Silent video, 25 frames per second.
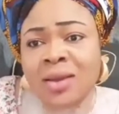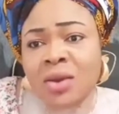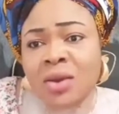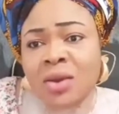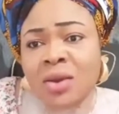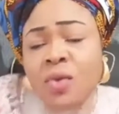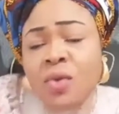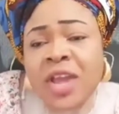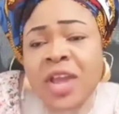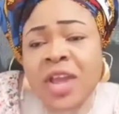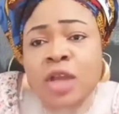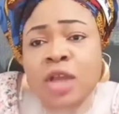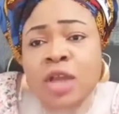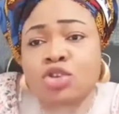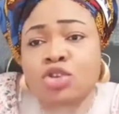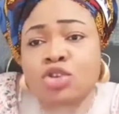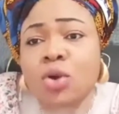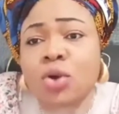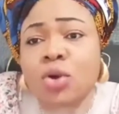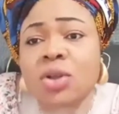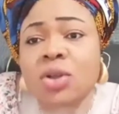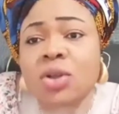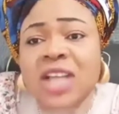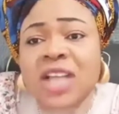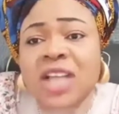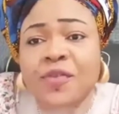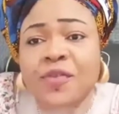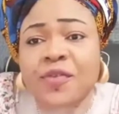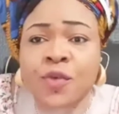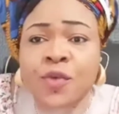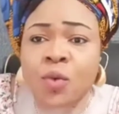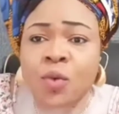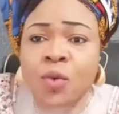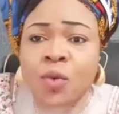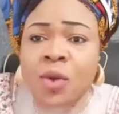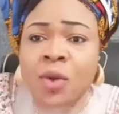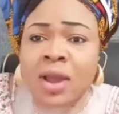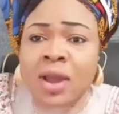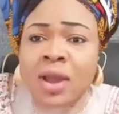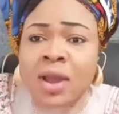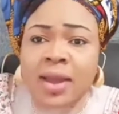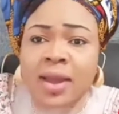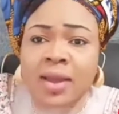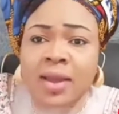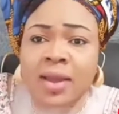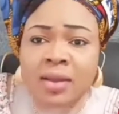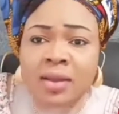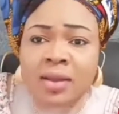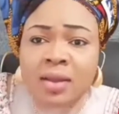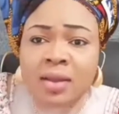Who be a jota for
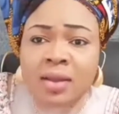where?